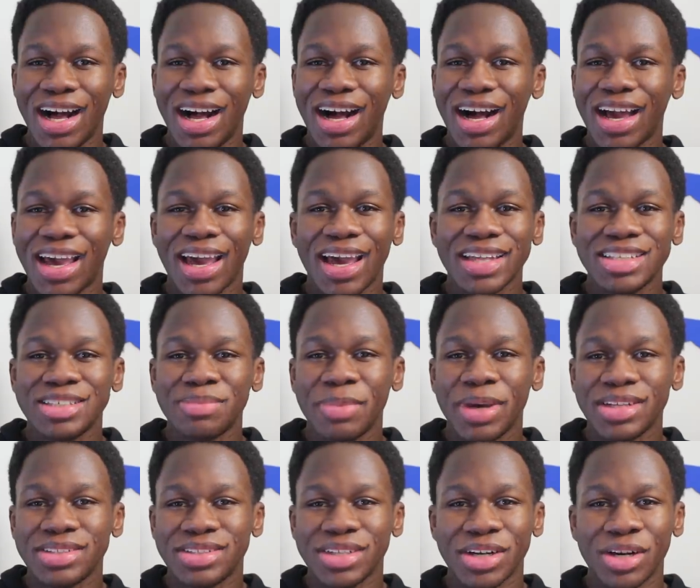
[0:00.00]
I had to
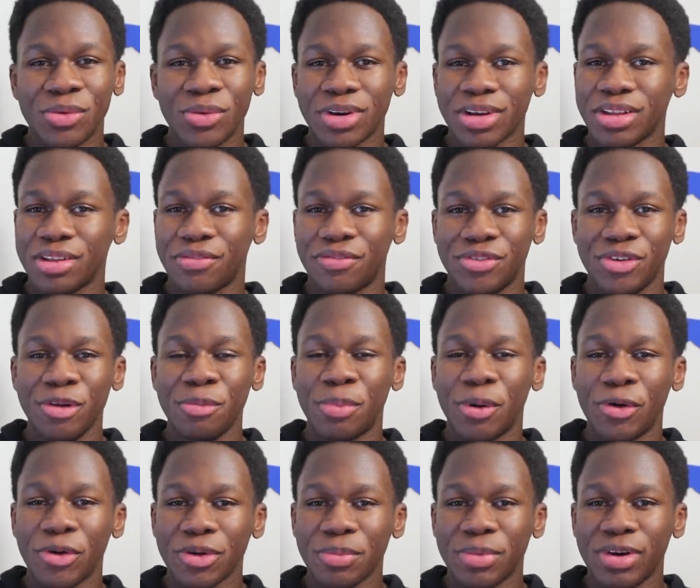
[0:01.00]
make Ditto one of the few
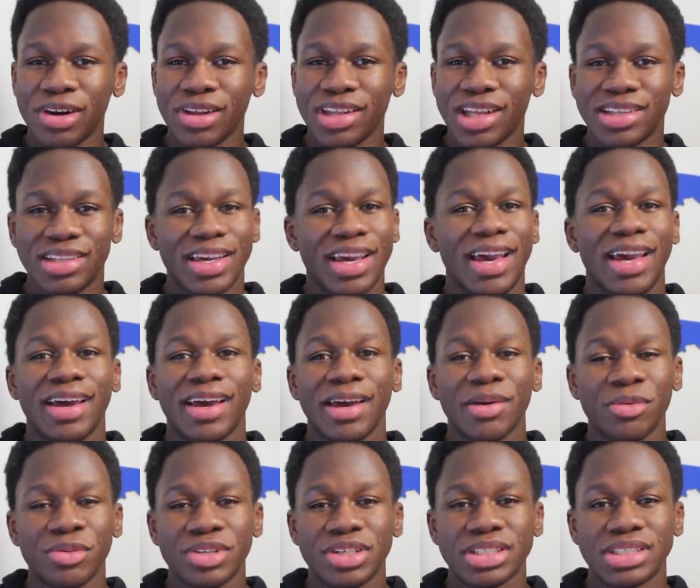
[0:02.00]
Pokemon that the AI
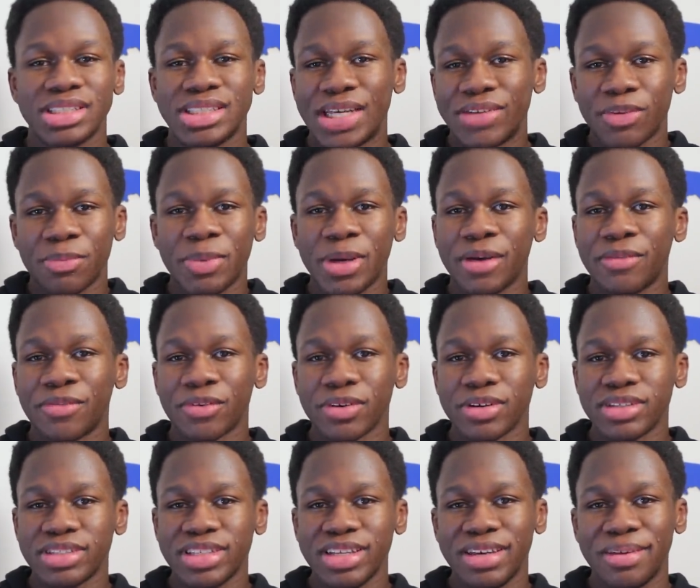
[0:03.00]
will just never pick for
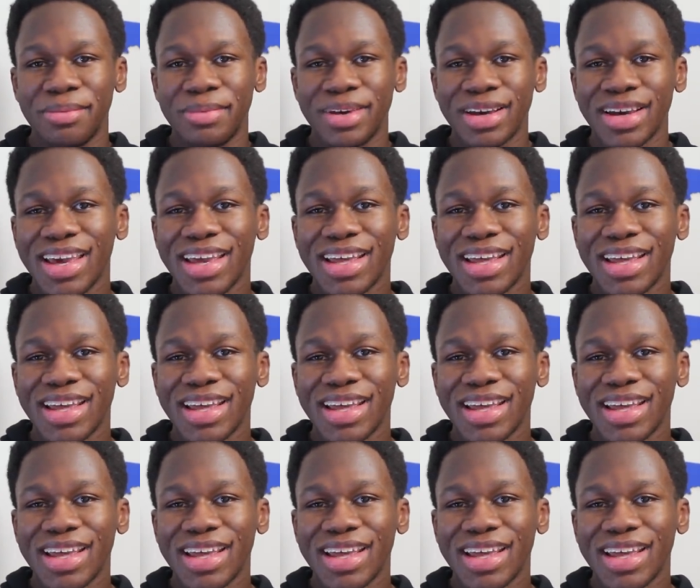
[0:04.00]
a team.